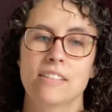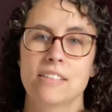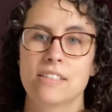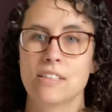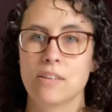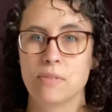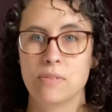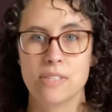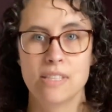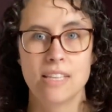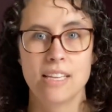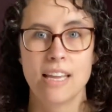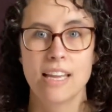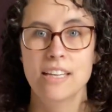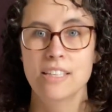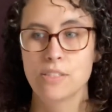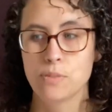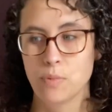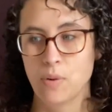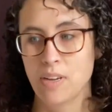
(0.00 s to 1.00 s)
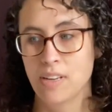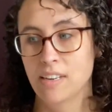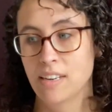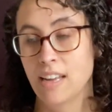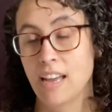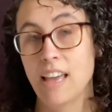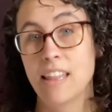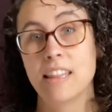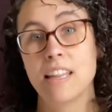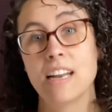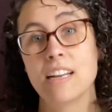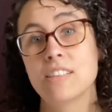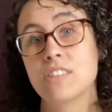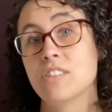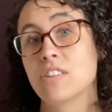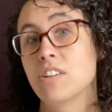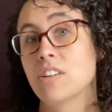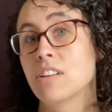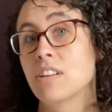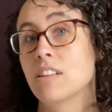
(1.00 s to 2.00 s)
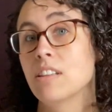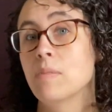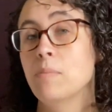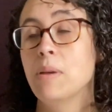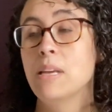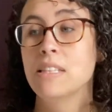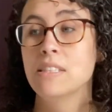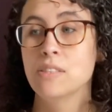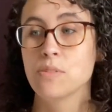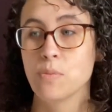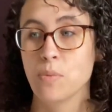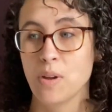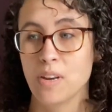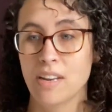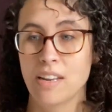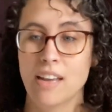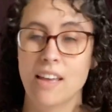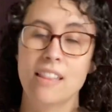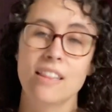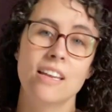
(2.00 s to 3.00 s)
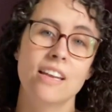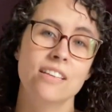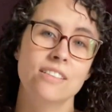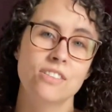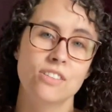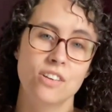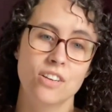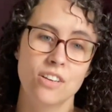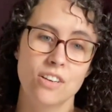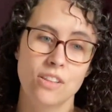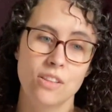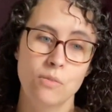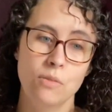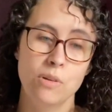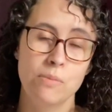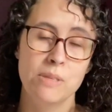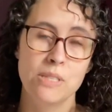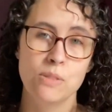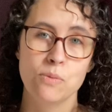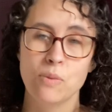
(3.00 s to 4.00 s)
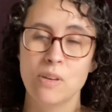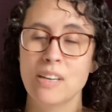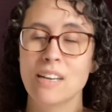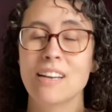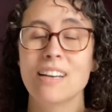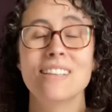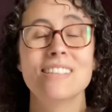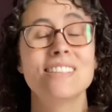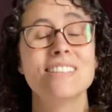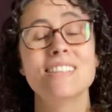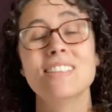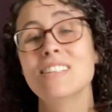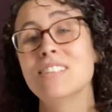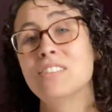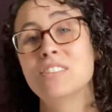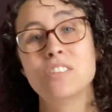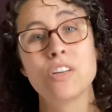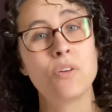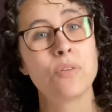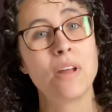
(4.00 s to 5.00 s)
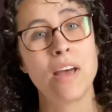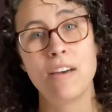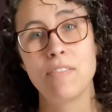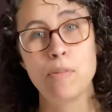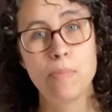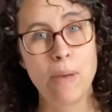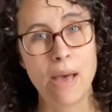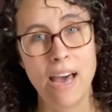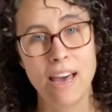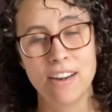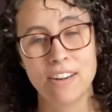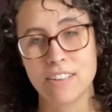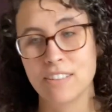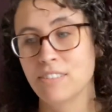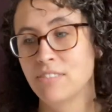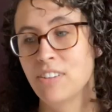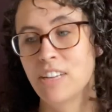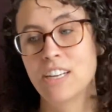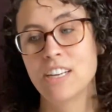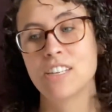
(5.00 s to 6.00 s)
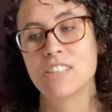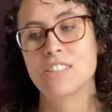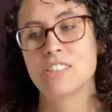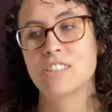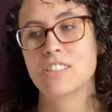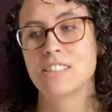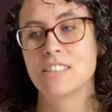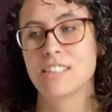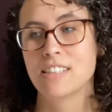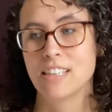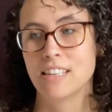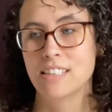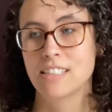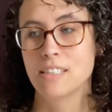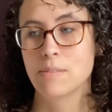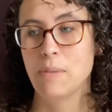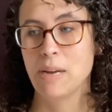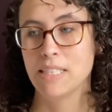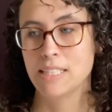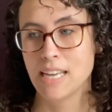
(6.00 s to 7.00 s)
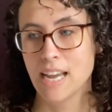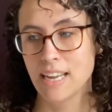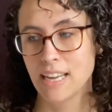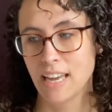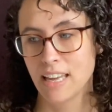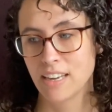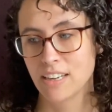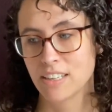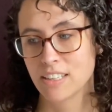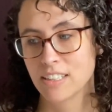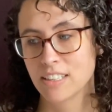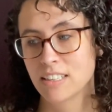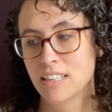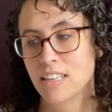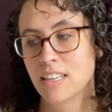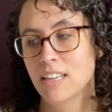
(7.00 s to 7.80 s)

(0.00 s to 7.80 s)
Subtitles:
There was the kids one, and then I started on the men's one, and then I started on the women's one, and I still don't have a pattern finished to send to my tech editor.